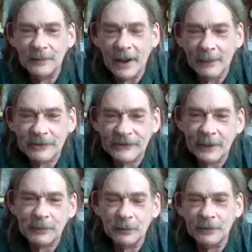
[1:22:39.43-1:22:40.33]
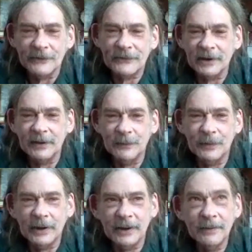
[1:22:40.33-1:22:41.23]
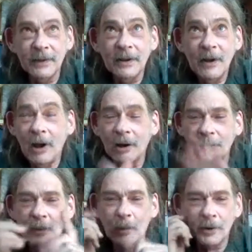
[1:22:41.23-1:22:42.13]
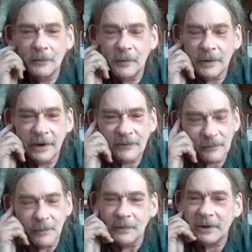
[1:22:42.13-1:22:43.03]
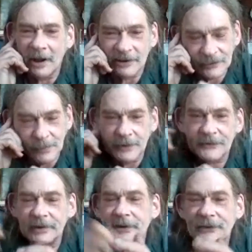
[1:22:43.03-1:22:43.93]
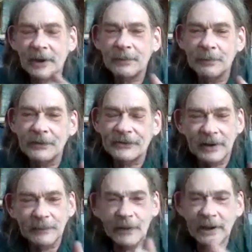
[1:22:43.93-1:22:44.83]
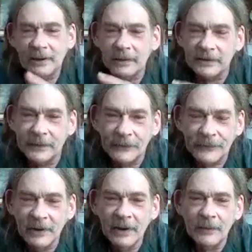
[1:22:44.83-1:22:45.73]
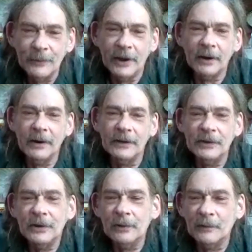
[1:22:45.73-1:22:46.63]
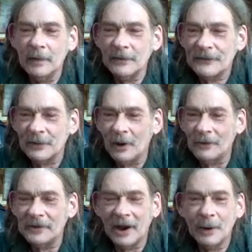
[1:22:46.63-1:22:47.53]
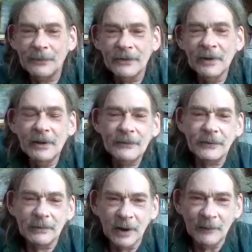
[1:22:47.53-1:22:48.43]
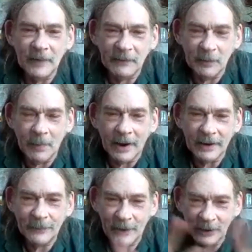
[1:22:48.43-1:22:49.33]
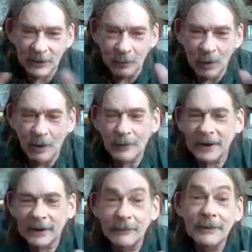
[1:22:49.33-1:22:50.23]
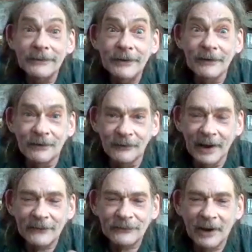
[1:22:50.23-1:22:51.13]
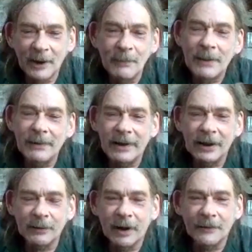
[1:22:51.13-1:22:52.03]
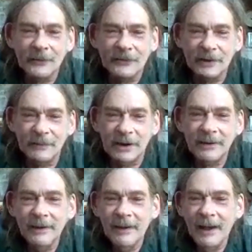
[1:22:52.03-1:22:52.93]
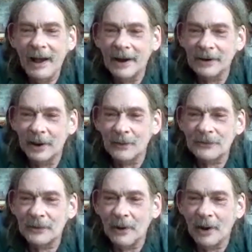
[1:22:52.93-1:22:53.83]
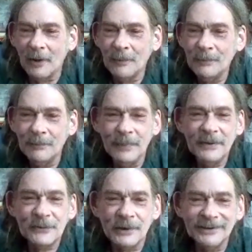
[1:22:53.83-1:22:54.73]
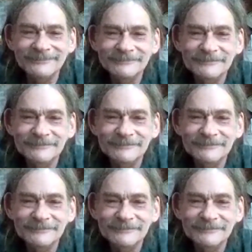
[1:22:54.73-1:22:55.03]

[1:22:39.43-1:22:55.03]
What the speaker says: accept and receive all of the wonderful gifts from the cosmos, and accept and receive the healing that's there in the universe at all times. So love everybody. Thank you all. And till next time, maybe later on this evening. Adios, you all. Be sweet.